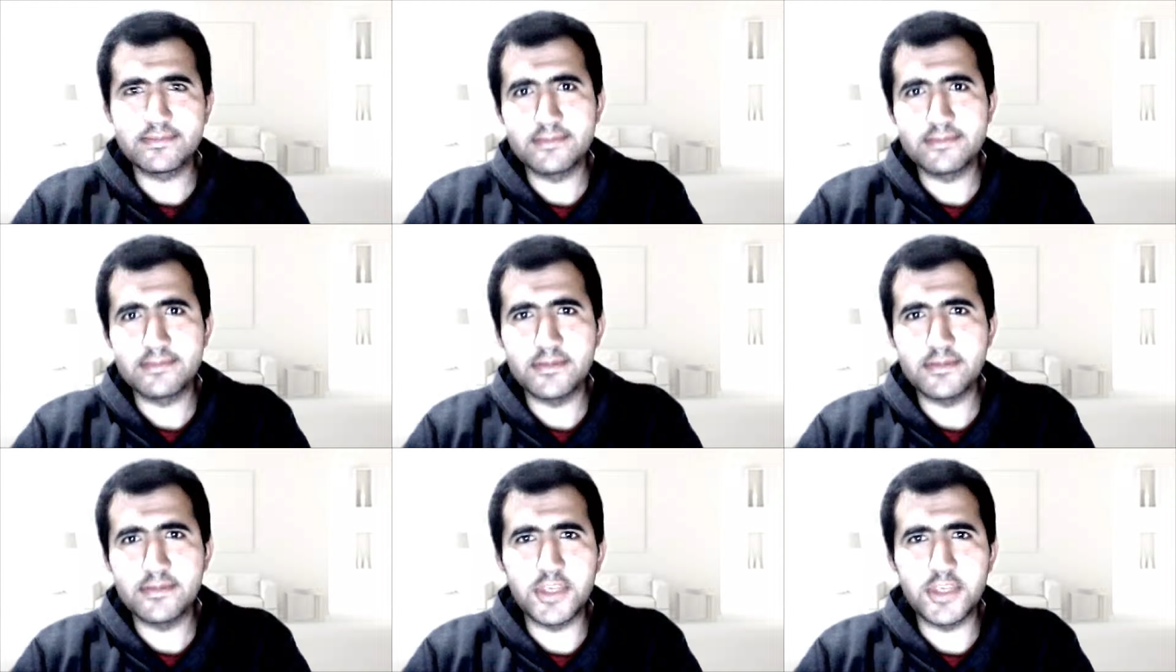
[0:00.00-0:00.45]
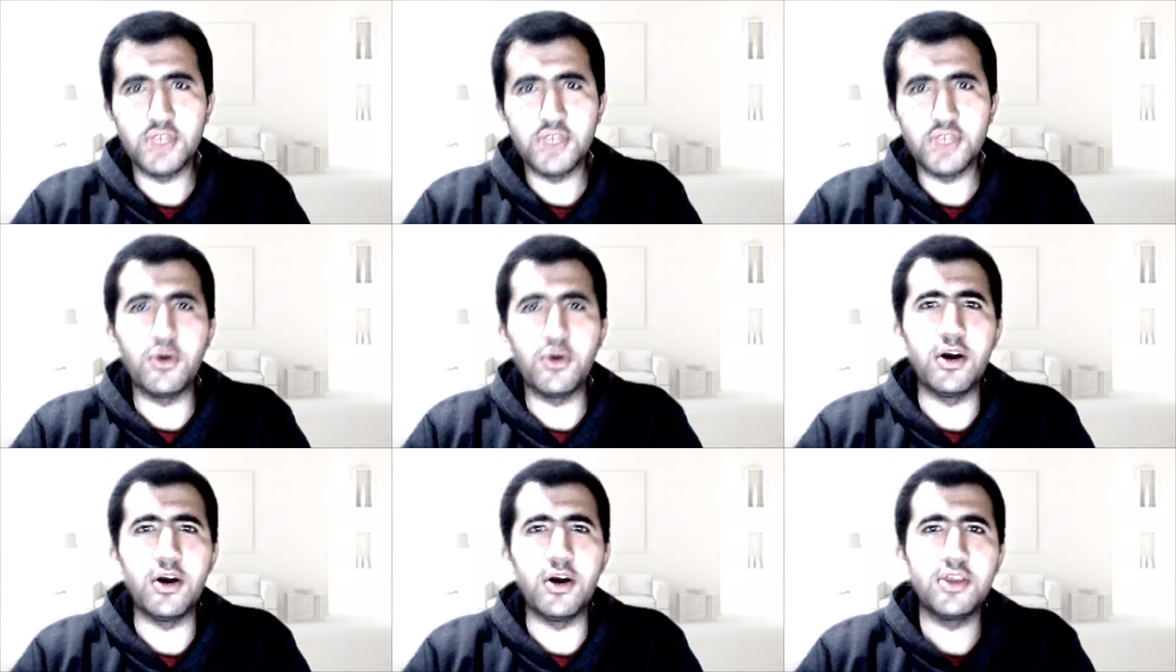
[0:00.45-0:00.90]
you all
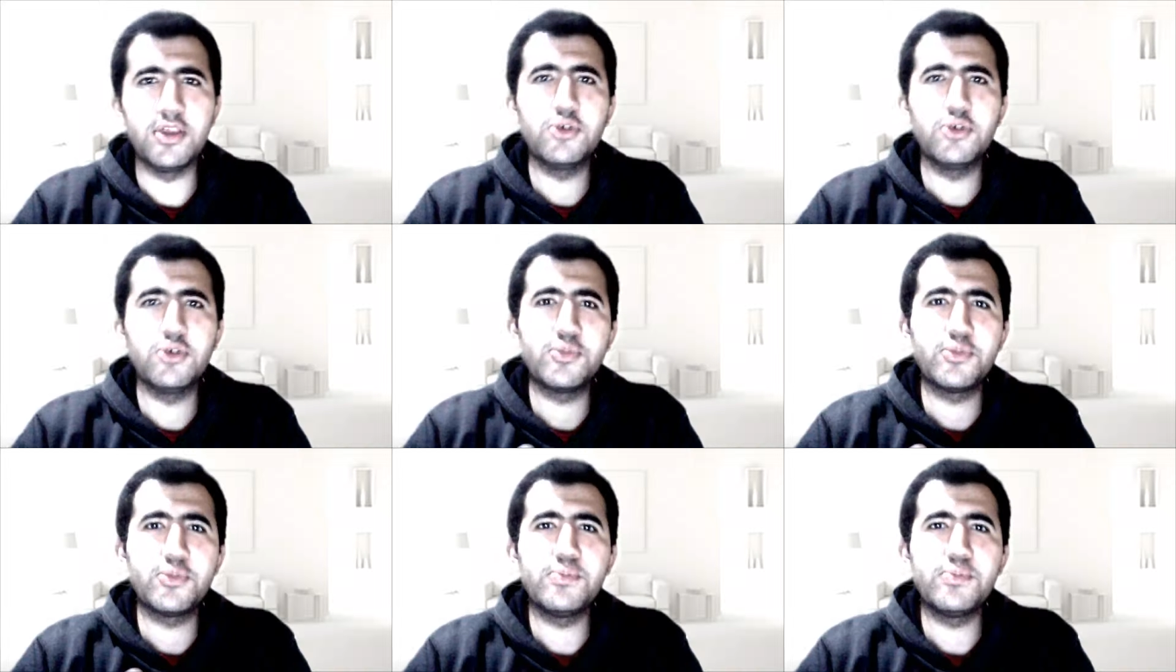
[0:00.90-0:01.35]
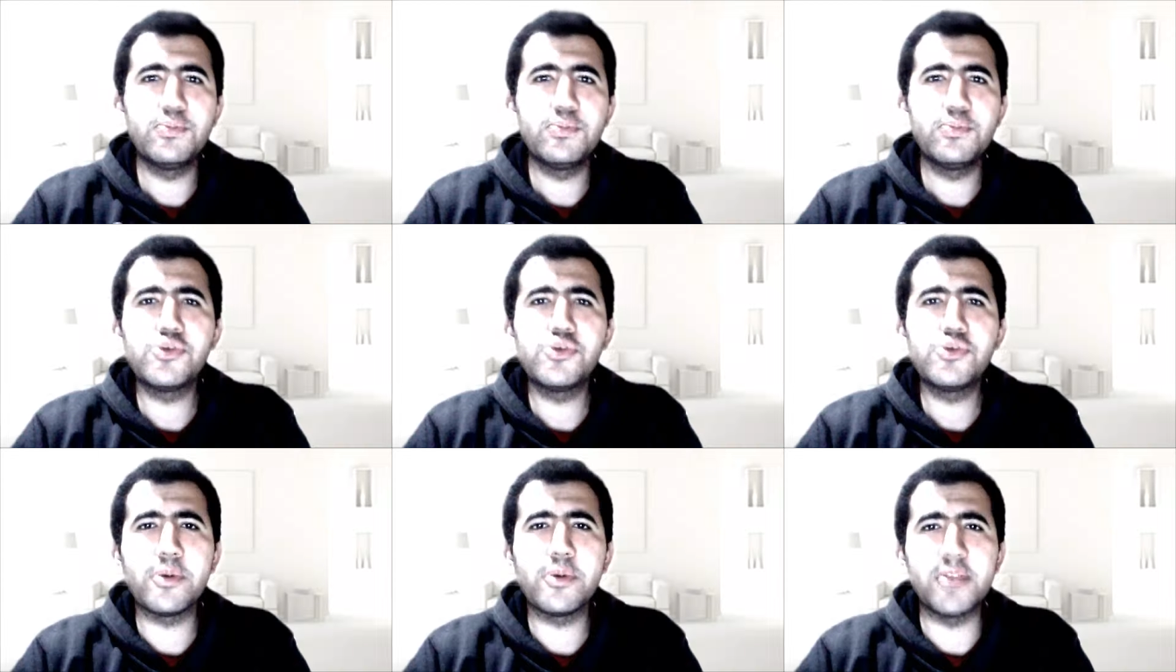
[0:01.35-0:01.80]
you
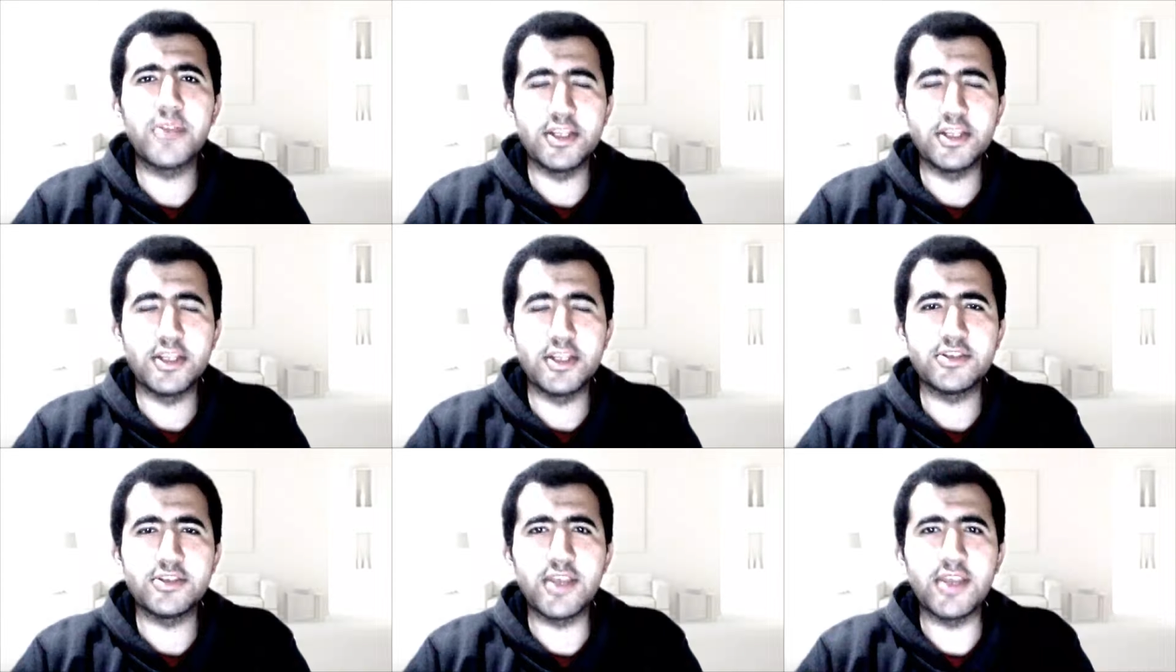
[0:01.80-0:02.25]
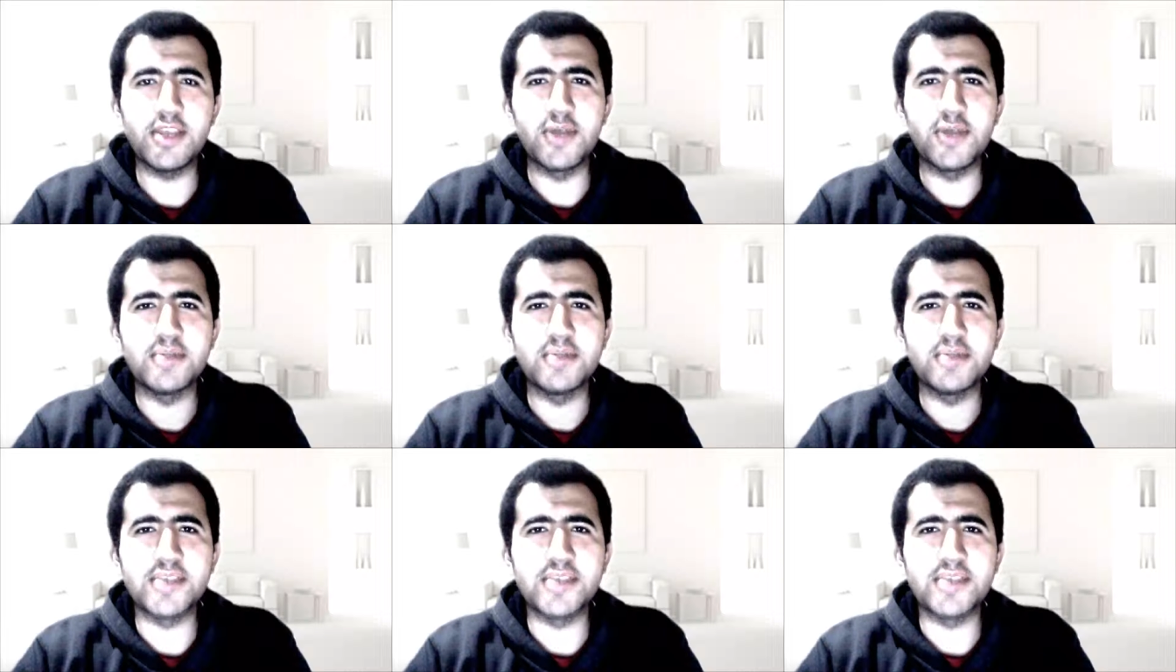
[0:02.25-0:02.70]
probably understand what I'm
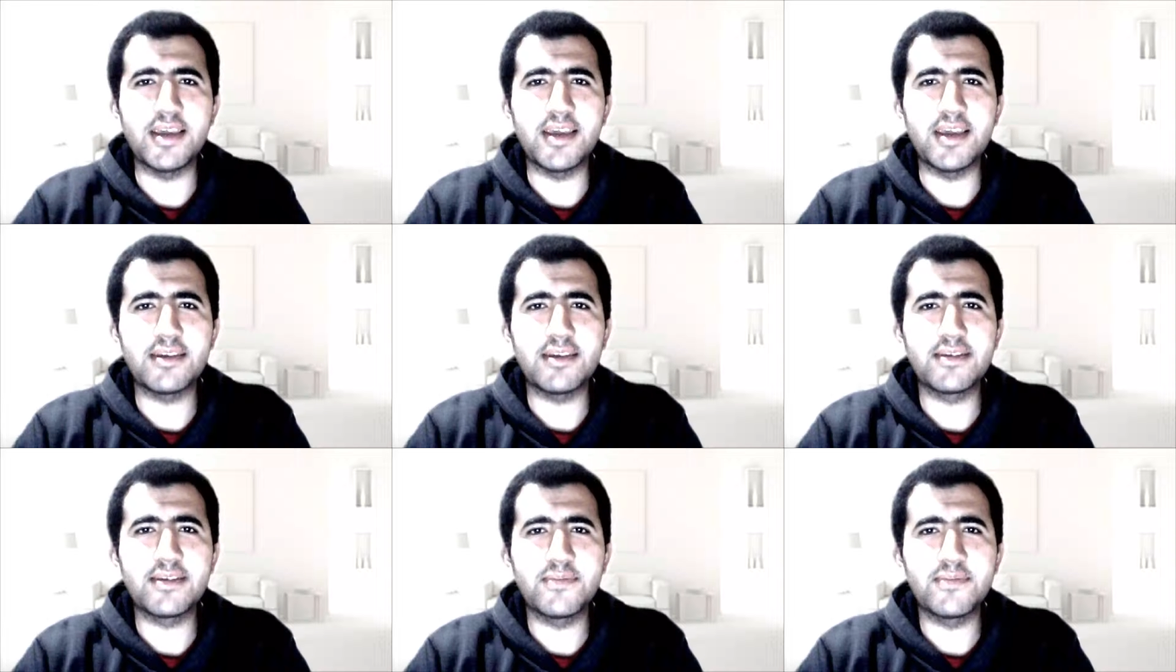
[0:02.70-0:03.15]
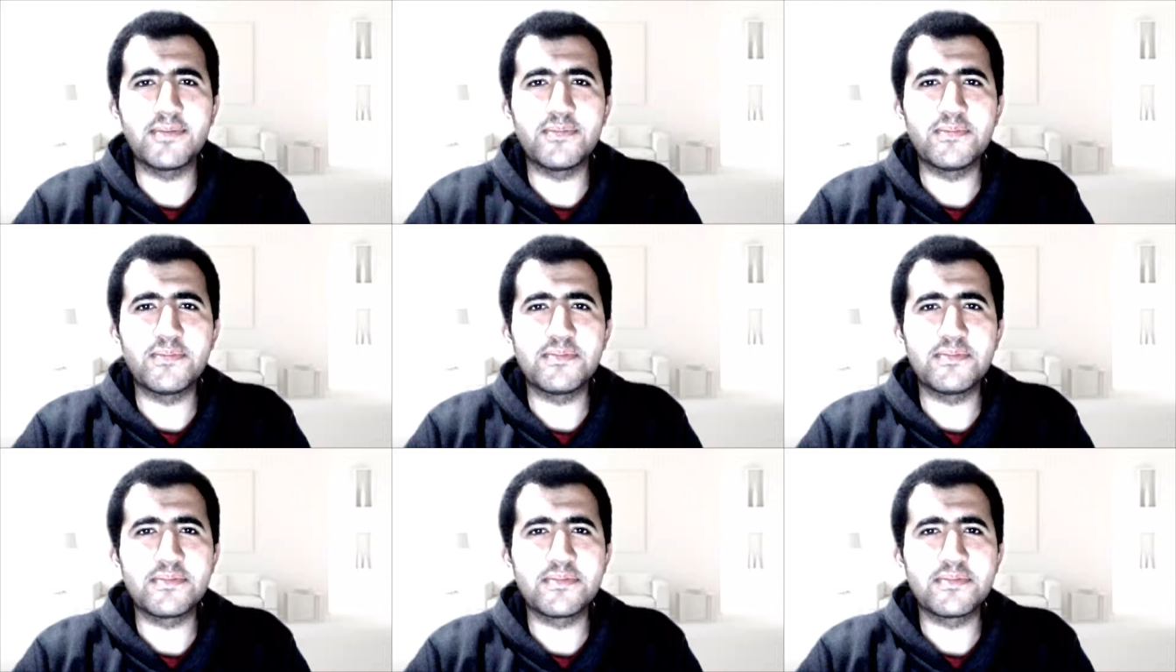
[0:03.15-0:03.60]

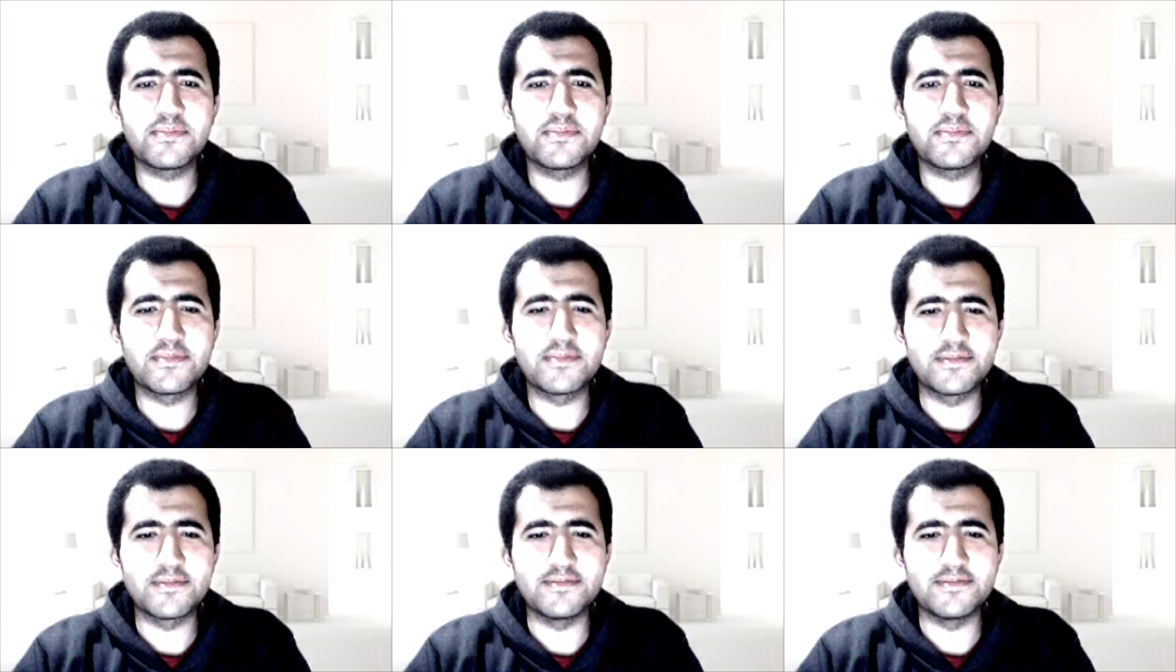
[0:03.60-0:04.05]
saying,